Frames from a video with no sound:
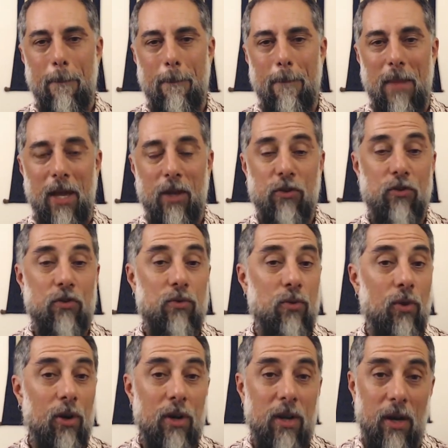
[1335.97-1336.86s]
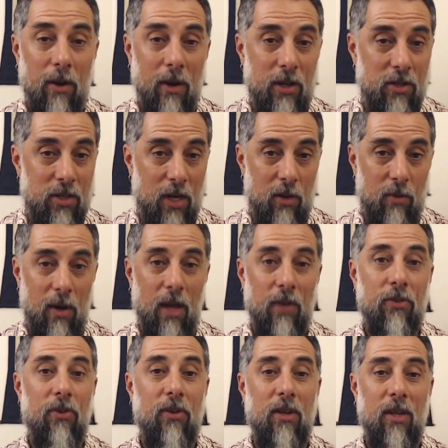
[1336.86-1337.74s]
extraordinary
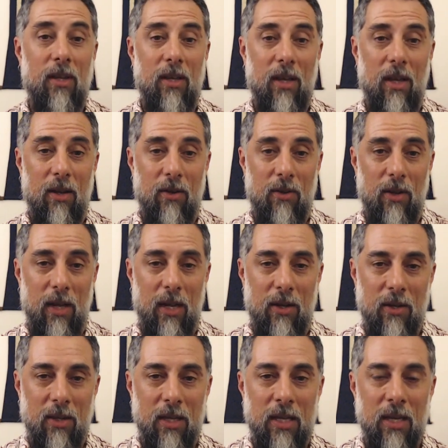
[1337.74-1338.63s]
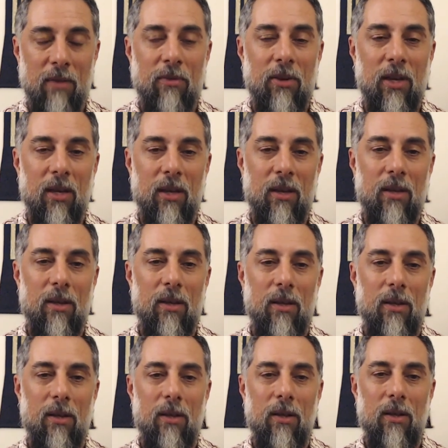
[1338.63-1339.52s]
generosity and giving
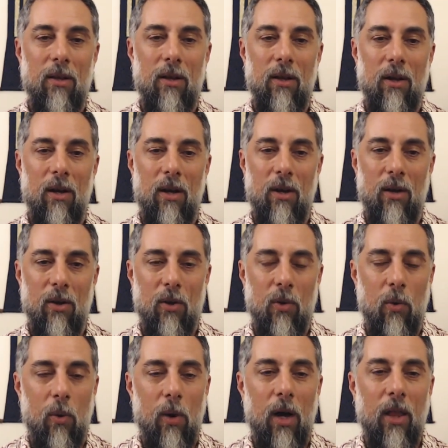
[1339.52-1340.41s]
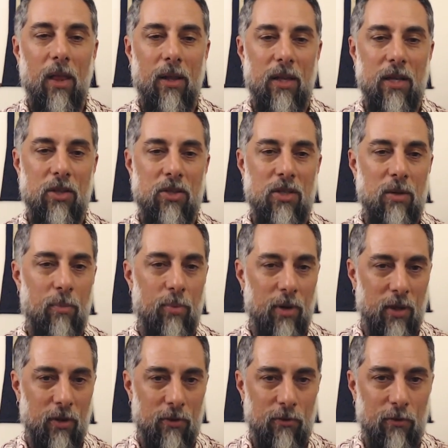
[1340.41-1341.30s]
quality, she
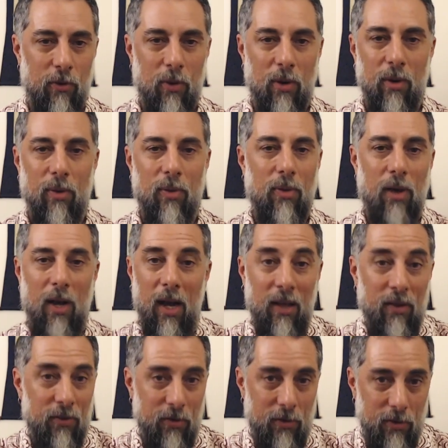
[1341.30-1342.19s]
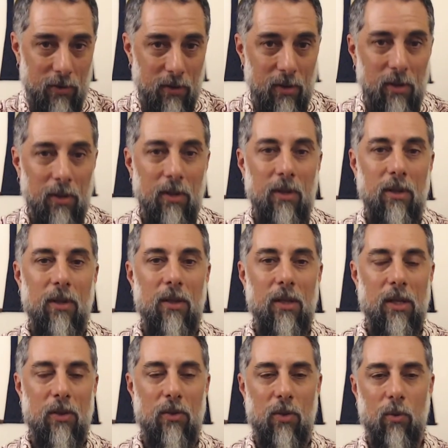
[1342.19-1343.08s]
brings forth us
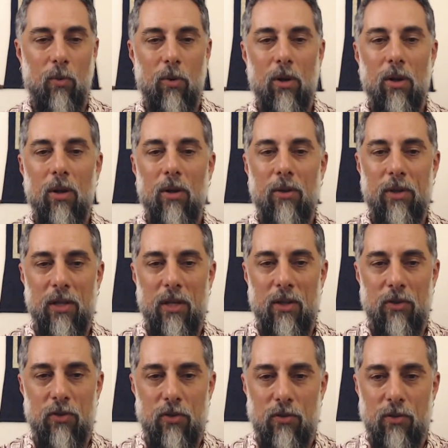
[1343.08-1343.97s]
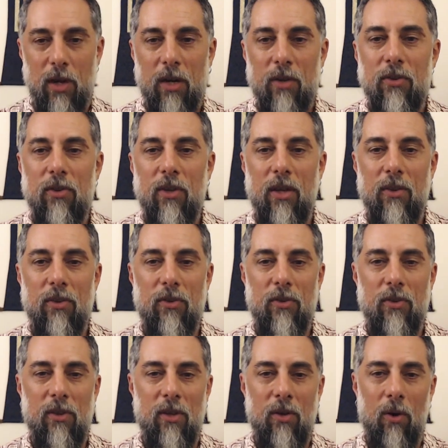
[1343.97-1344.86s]
into the world and instructs
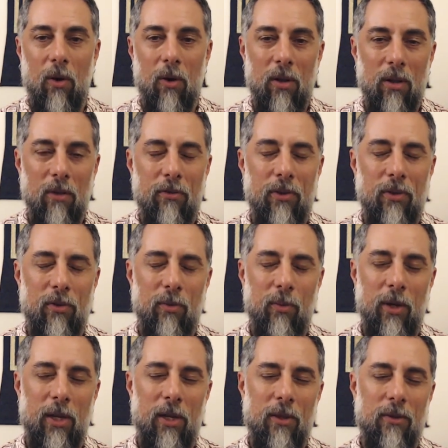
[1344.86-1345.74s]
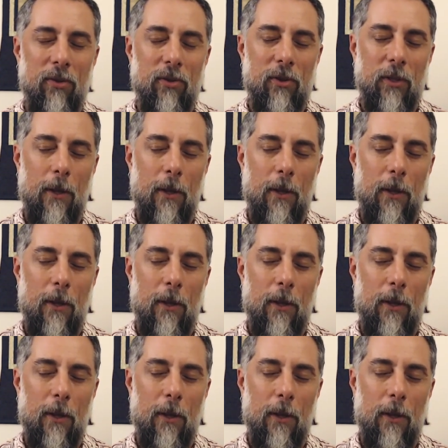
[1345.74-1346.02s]
us in all of these ways.